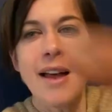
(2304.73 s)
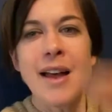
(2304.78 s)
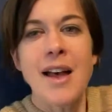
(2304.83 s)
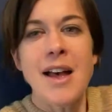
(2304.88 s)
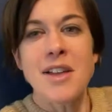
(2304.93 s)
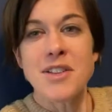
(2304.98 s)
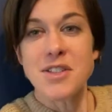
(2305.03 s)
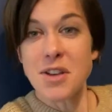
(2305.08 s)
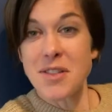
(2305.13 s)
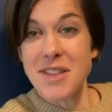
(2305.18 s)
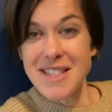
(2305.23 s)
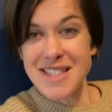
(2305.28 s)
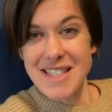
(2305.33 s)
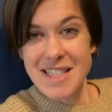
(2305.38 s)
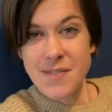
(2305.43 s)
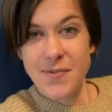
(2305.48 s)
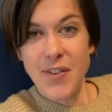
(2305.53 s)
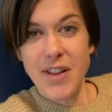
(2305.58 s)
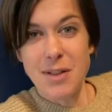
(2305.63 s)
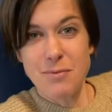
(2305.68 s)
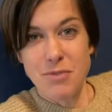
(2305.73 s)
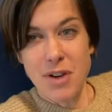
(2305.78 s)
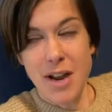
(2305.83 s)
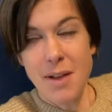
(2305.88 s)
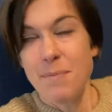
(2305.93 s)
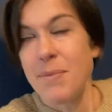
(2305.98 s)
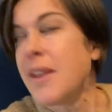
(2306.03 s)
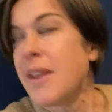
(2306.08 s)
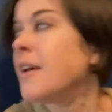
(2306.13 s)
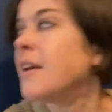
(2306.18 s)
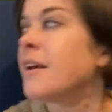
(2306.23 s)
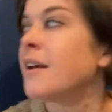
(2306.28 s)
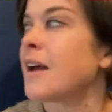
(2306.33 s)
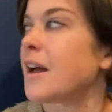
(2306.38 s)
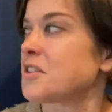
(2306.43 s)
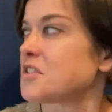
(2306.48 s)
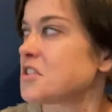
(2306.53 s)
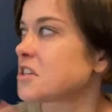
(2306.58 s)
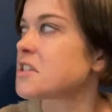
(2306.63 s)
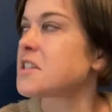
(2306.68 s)
So there's this film, right? I'll
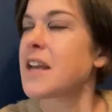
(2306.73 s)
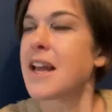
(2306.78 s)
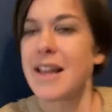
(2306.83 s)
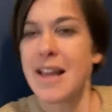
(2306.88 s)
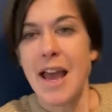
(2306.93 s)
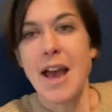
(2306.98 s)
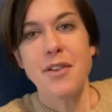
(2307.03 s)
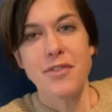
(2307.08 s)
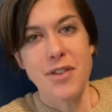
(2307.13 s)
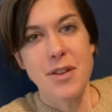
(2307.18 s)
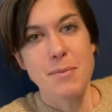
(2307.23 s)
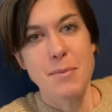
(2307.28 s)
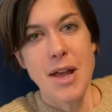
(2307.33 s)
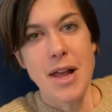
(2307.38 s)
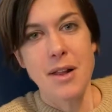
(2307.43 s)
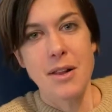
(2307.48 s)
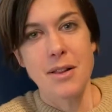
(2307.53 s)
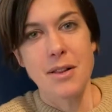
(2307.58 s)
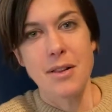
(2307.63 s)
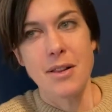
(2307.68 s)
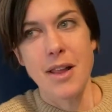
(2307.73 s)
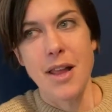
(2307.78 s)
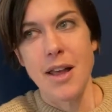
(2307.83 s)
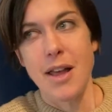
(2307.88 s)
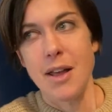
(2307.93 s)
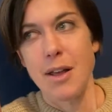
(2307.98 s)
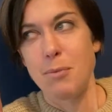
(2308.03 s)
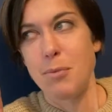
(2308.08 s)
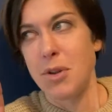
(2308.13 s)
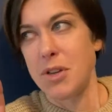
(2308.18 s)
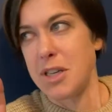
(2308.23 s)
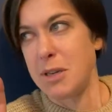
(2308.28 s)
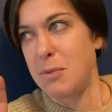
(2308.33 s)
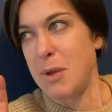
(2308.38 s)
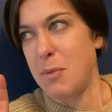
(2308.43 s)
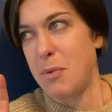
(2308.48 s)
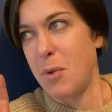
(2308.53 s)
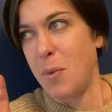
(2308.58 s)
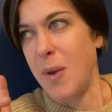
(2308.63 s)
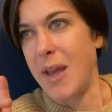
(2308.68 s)
just tell you how female-bodied
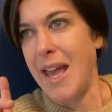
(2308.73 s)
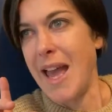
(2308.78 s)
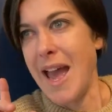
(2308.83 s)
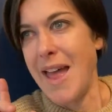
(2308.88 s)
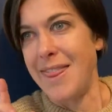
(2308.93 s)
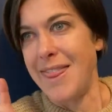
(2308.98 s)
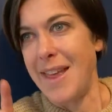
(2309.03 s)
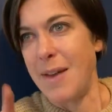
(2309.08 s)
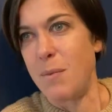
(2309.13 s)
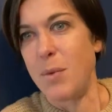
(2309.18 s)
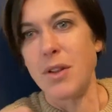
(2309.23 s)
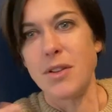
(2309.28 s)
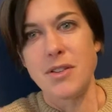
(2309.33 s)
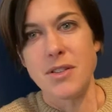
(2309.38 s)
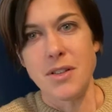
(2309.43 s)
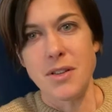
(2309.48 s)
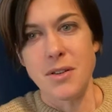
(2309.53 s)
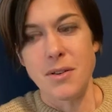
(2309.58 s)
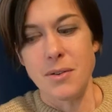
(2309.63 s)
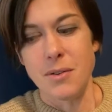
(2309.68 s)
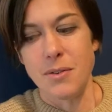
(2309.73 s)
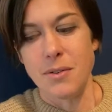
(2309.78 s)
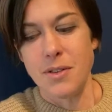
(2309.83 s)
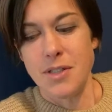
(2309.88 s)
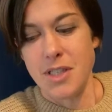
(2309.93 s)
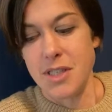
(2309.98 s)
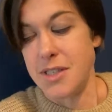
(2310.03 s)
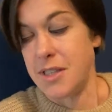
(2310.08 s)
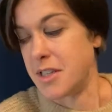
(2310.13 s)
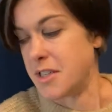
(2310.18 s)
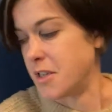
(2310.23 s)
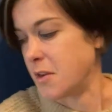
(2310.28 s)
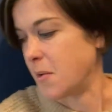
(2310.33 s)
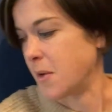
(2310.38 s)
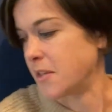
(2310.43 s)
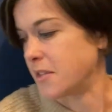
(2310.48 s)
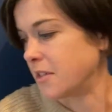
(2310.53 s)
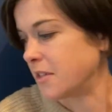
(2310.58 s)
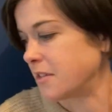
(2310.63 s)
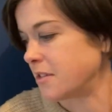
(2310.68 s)
people wee, and then we'll do GCSE
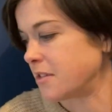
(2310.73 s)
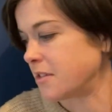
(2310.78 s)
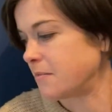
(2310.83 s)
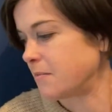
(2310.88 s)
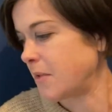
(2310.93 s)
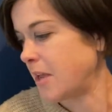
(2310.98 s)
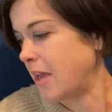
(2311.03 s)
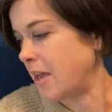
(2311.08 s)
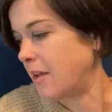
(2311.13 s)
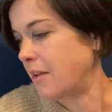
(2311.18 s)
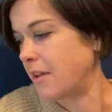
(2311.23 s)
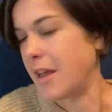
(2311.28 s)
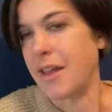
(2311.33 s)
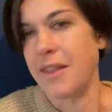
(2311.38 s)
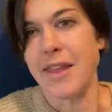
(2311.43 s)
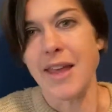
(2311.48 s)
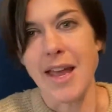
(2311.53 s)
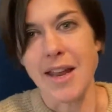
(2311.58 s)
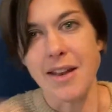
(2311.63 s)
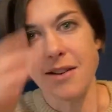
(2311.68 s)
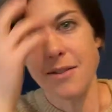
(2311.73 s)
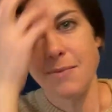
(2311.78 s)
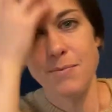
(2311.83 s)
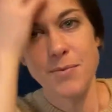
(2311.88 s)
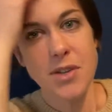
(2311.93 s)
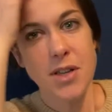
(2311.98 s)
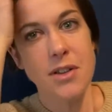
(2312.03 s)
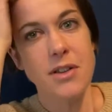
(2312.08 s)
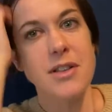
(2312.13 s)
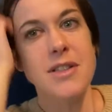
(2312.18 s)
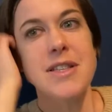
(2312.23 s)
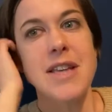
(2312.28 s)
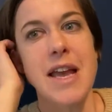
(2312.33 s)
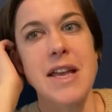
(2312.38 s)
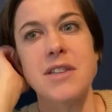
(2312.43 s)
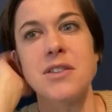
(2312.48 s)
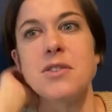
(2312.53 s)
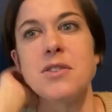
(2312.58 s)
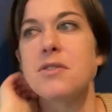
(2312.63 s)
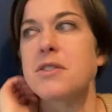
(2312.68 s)
questions at the end, so you can
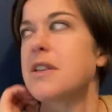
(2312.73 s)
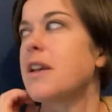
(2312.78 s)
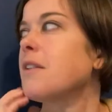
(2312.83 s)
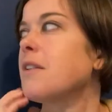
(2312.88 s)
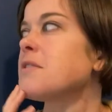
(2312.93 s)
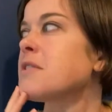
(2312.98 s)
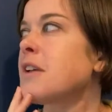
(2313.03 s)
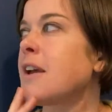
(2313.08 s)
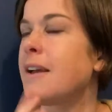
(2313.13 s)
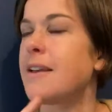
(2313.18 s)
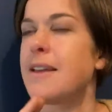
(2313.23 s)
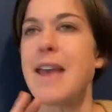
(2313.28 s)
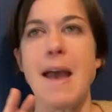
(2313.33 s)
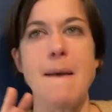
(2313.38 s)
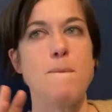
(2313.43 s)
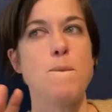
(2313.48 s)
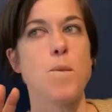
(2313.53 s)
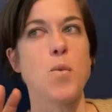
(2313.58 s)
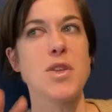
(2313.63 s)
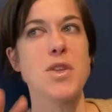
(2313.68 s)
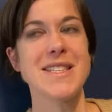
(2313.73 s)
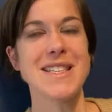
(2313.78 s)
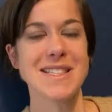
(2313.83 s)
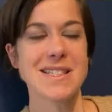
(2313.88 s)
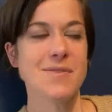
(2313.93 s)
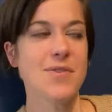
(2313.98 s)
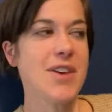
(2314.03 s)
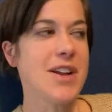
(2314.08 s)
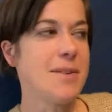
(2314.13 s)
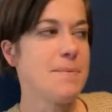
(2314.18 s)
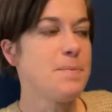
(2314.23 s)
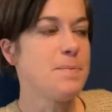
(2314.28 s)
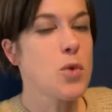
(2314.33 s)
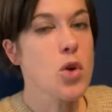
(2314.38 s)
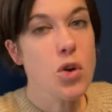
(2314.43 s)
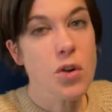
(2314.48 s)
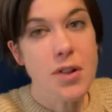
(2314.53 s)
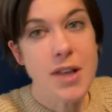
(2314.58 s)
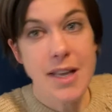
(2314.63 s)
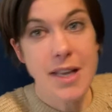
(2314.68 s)
test yourselves. Yeah, there's this film
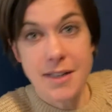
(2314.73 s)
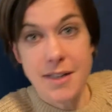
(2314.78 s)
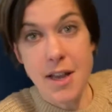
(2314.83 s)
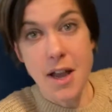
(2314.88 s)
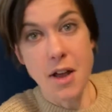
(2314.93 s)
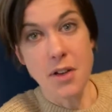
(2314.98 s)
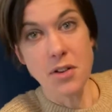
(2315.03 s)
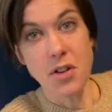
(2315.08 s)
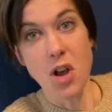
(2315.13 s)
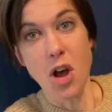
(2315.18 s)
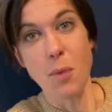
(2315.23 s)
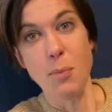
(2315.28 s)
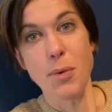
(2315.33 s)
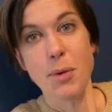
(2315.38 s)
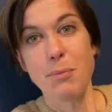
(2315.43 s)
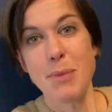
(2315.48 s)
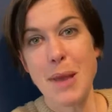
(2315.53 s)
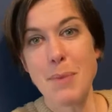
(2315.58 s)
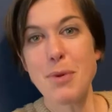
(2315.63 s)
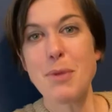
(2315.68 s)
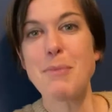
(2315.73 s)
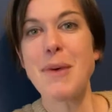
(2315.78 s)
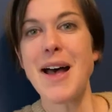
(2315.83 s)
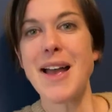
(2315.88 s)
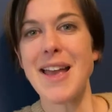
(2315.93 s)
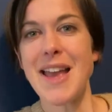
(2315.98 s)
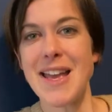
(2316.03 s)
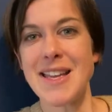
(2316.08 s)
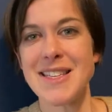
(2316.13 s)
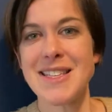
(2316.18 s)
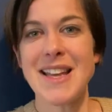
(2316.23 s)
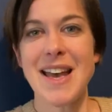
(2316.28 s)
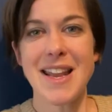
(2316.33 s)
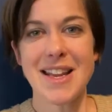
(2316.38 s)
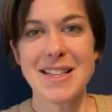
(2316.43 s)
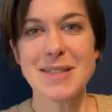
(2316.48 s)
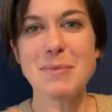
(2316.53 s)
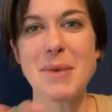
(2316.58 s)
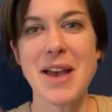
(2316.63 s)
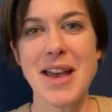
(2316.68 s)
called Kindergarten Cop. People my age,
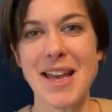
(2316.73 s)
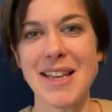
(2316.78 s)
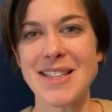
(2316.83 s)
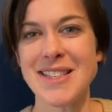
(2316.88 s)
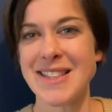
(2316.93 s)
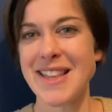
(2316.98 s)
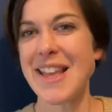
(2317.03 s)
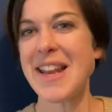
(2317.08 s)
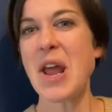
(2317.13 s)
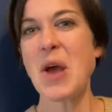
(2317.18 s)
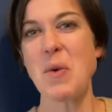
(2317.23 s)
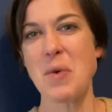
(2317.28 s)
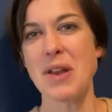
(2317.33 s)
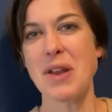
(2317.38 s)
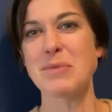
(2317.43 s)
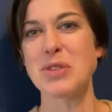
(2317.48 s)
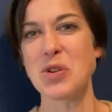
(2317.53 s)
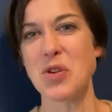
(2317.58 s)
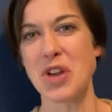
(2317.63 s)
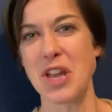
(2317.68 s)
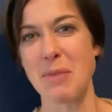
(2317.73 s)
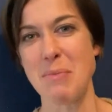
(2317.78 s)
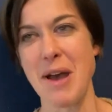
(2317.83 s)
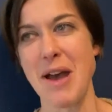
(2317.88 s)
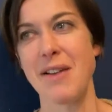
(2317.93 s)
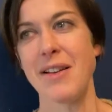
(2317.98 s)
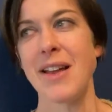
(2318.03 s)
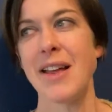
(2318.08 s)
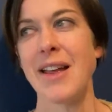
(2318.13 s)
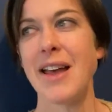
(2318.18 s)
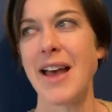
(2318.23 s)
adults my age, they know what I'm talking about.